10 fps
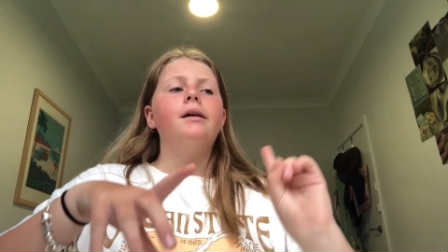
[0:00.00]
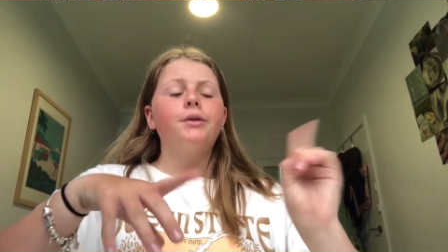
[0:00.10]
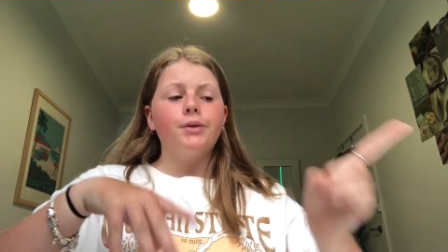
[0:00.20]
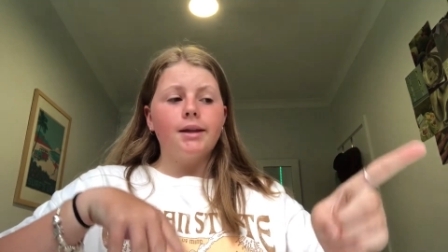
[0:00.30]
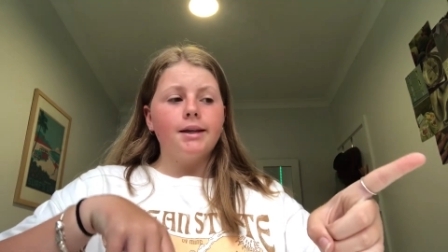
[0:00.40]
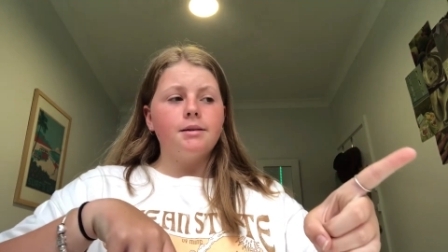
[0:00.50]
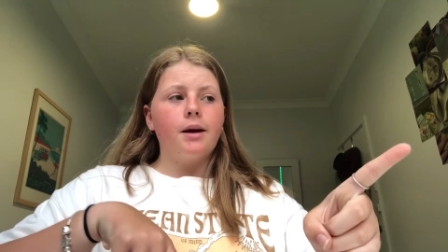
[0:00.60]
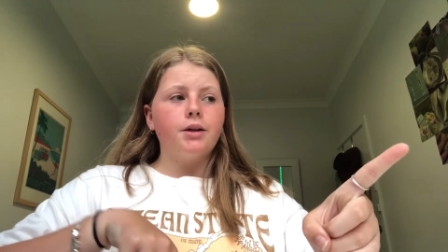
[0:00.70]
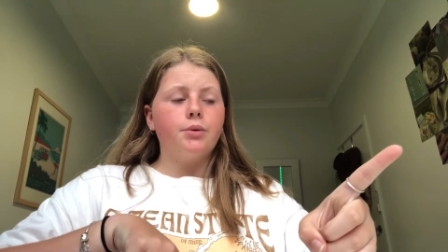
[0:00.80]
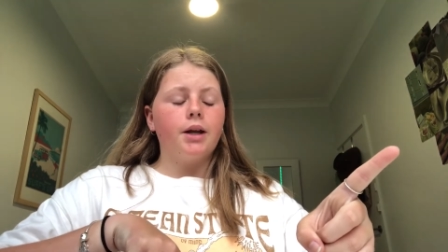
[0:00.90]
good things
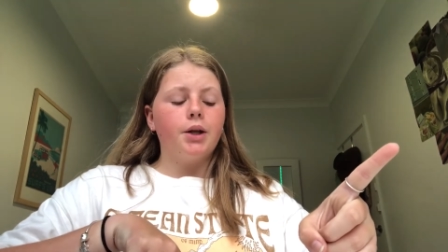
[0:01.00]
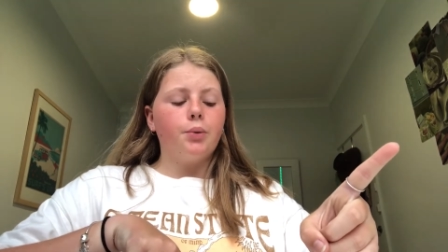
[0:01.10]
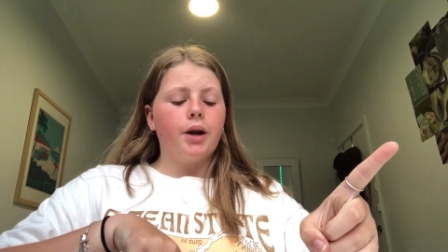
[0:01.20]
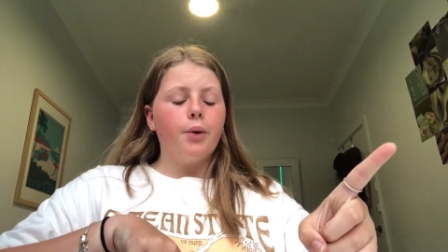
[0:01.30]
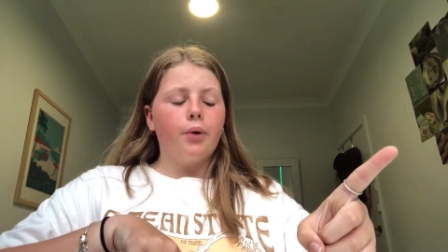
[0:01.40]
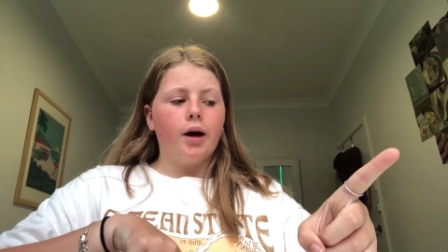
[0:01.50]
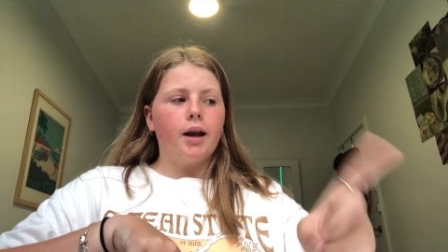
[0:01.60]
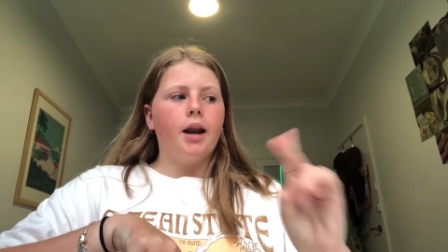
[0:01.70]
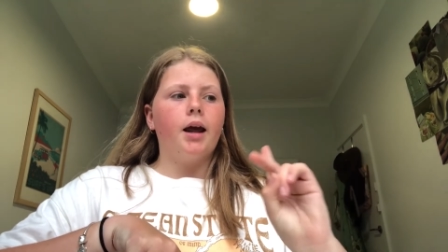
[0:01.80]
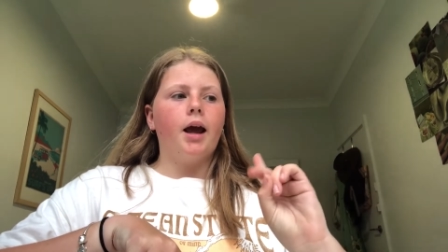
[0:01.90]
about
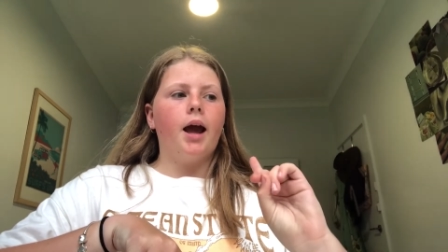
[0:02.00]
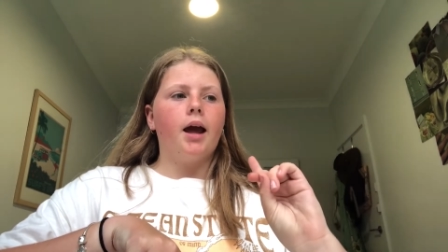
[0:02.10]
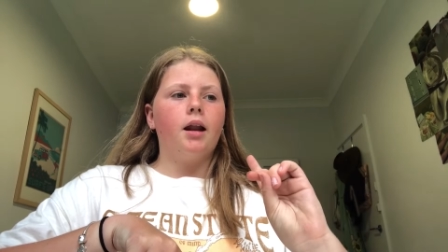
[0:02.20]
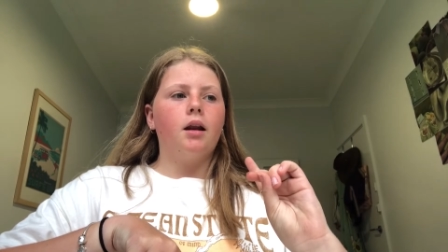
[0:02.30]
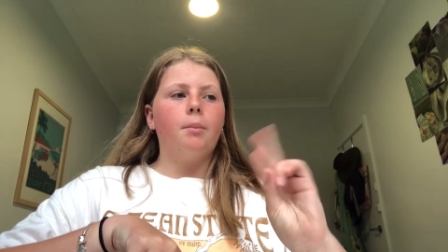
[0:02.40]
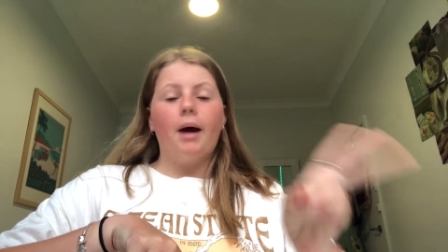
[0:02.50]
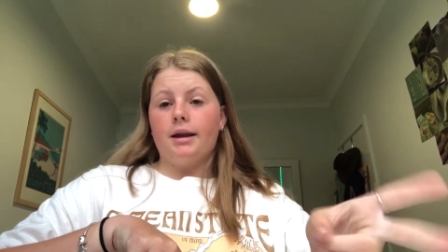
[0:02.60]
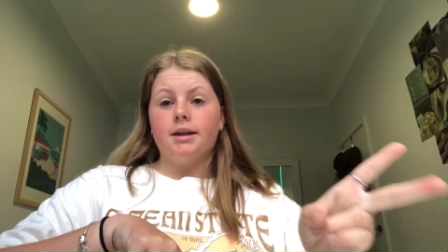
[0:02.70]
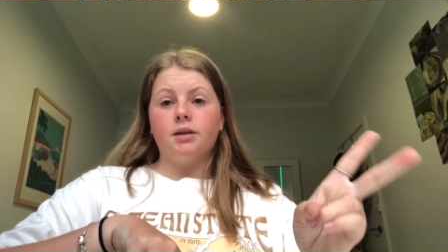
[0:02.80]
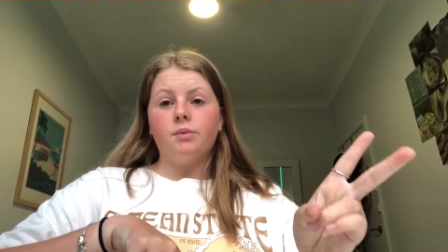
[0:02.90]
2021 and
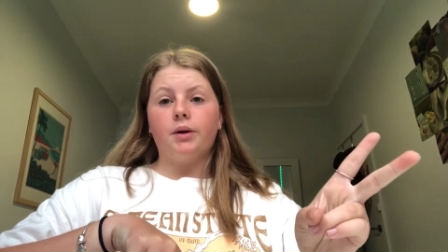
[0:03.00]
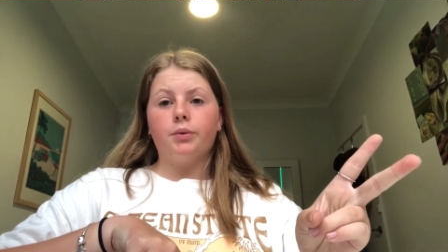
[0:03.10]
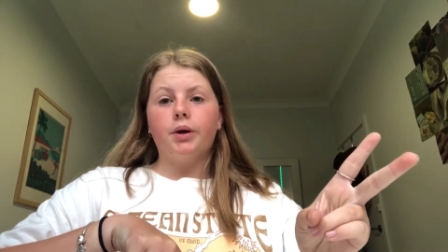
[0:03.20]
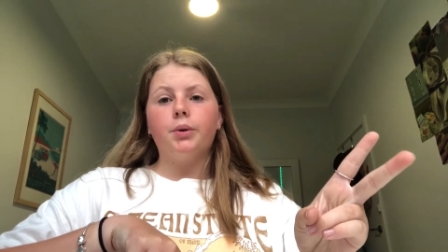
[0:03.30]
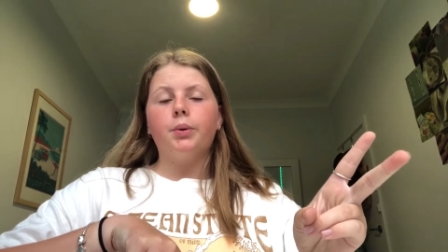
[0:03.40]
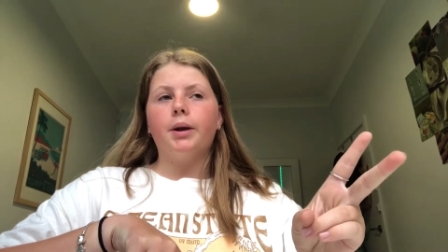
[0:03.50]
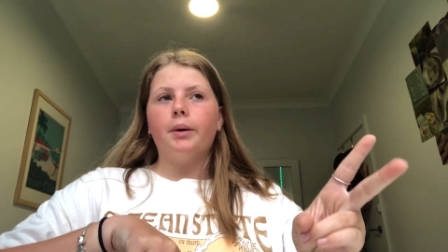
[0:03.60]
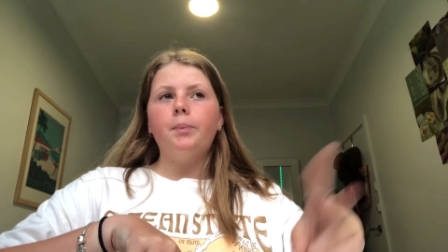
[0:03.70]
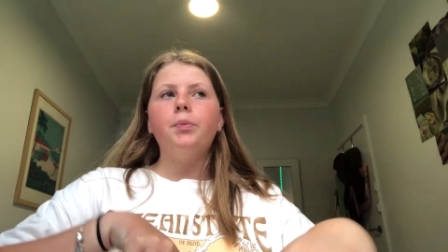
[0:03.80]
bad things about 2021.